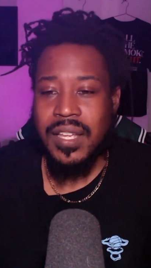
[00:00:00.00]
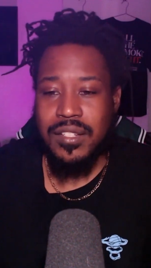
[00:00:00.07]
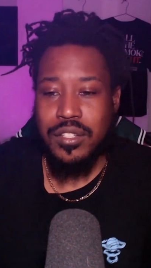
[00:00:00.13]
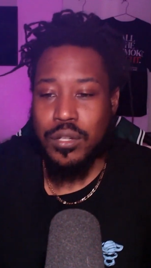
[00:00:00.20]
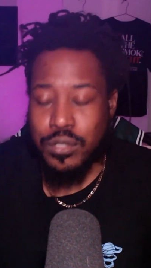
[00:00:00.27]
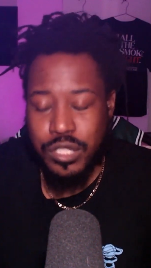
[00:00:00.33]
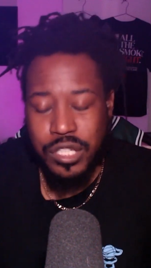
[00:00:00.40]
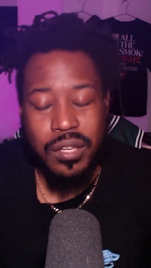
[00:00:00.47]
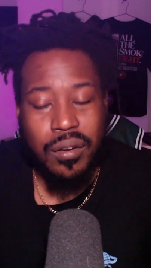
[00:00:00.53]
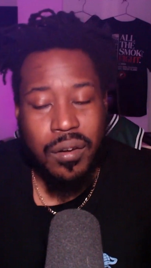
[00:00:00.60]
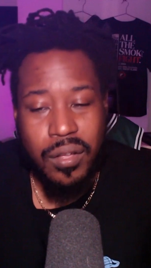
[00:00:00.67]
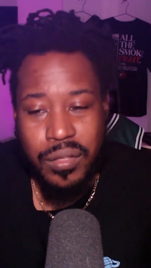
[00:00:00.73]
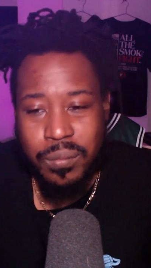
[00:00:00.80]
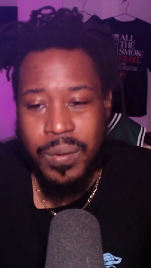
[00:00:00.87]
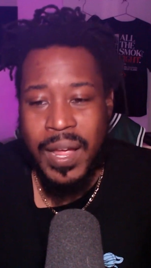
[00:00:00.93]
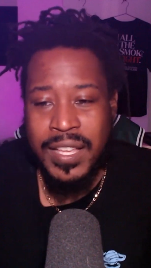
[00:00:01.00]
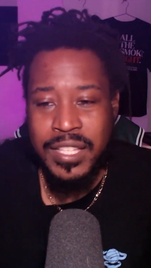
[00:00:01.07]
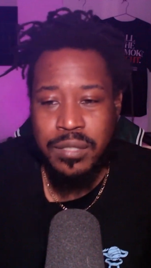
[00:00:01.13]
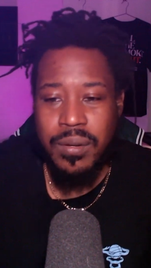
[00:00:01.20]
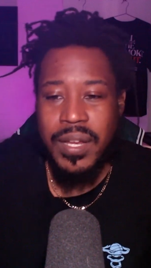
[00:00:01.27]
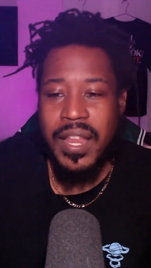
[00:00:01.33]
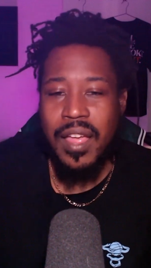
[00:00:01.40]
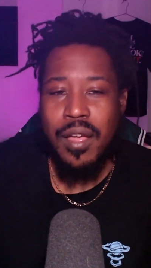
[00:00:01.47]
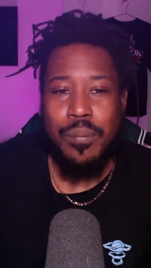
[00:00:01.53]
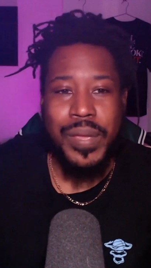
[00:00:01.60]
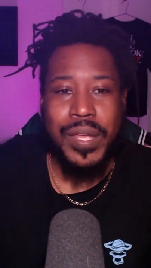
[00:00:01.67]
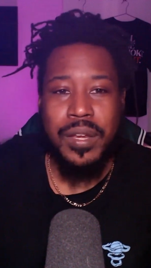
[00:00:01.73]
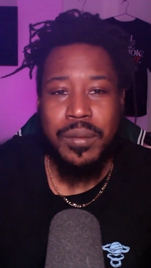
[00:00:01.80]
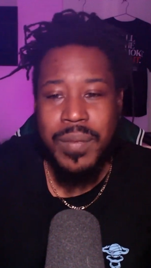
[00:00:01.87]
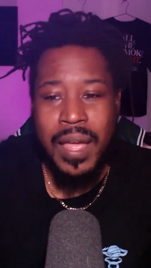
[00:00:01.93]
Told you they're on the rise right now.
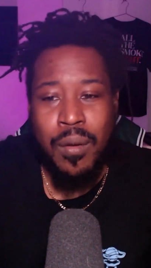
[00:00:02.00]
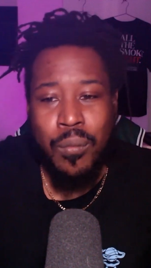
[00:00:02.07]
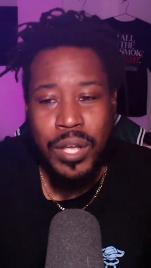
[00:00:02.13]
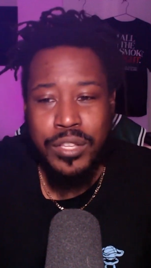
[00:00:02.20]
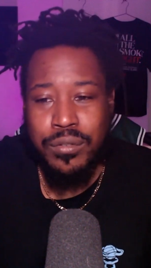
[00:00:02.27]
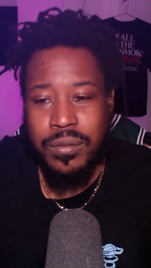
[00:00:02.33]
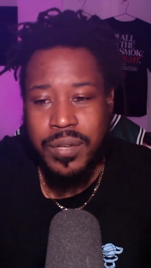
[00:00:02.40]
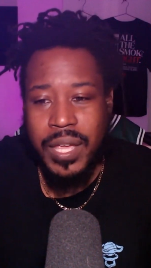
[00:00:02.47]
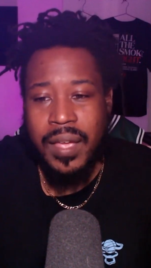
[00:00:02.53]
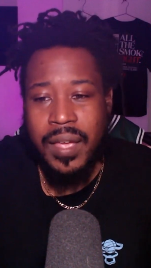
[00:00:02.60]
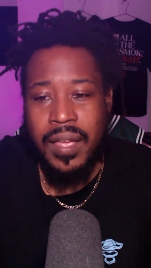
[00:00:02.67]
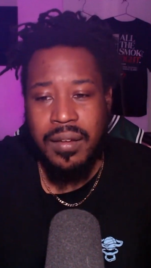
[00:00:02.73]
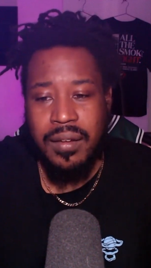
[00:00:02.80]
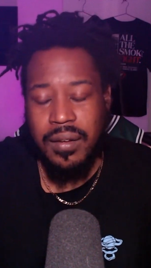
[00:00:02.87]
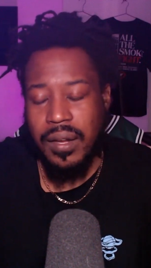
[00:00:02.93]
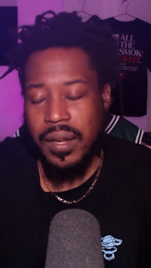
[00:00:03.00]
Bet them now while you can.